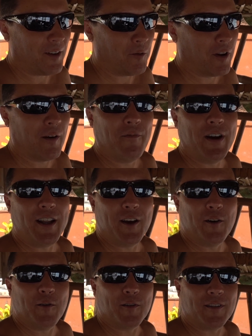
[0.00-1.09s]
when I'm
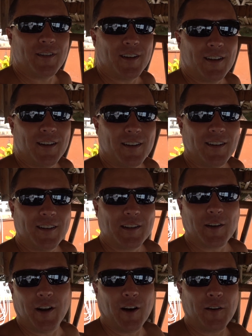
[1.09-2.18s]
videoing.
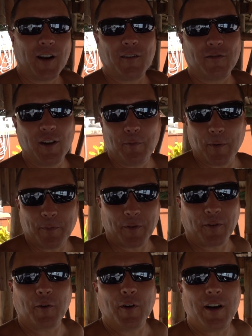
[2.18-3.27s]
So now that I flip up the
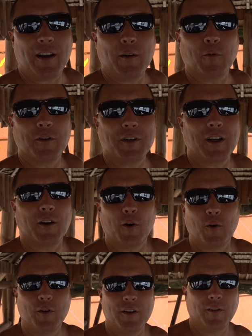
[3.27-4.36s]
screen where she can
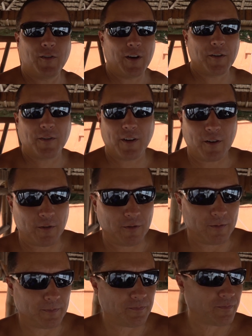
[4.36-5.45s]
hold it and see herself,
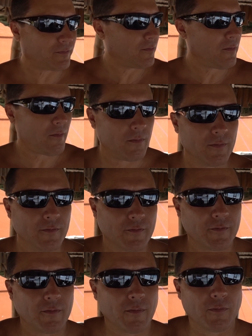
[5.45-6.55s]

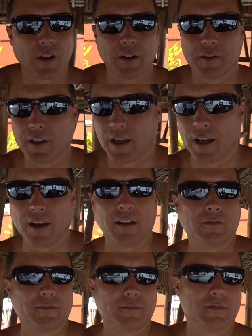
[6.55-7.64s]
she
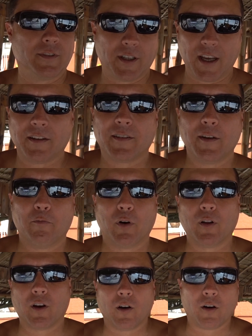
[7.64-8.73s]
can't, she can't seem to
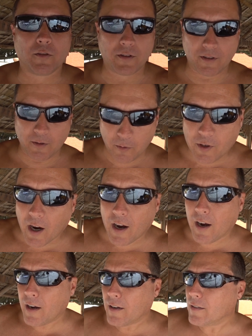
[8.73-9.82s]
pull it off. She's too shy.